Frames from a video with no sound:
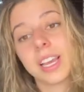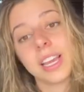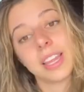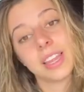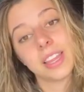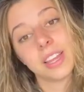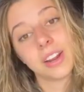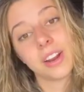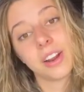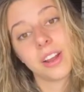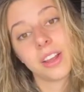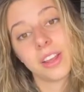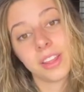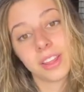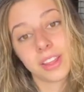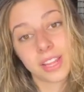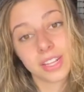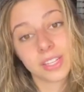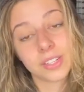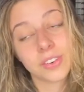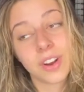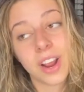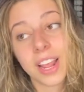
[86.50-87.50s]
There,
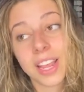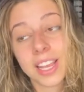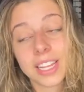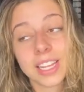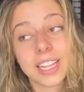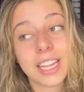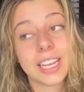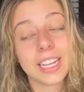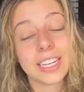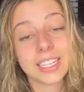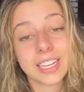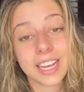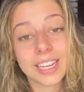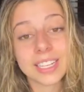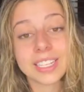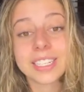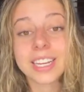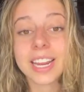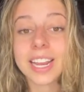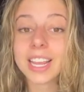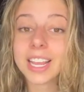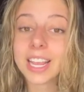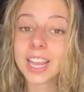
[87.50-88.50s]
that's right, he does
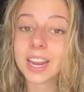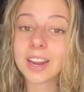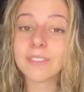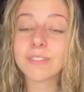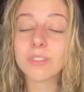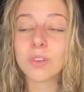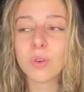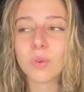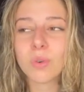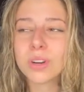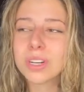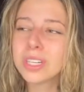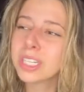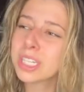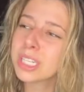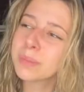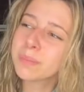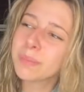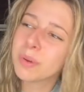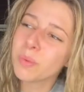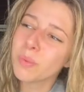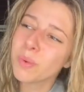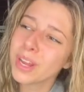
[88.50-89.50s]
take care of the
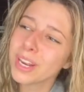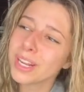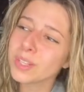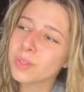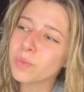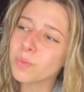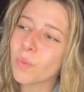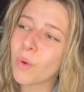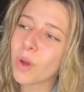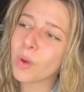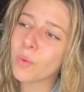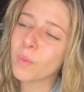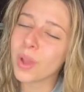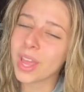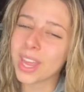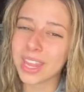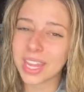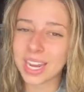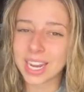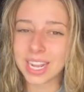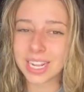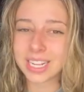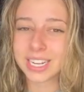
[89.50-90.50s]
horses, but what is one way
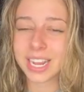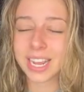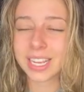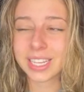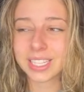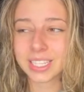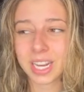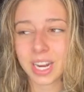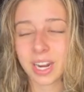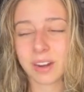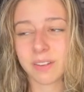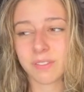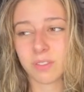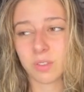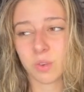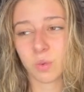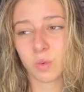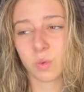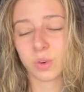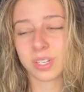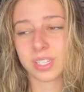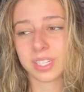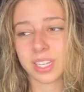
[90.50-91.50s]
that he takes care of the
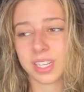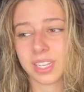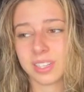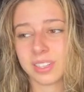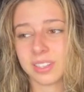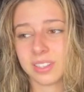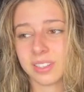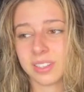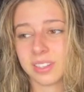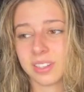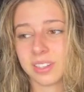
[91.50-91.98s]
horses?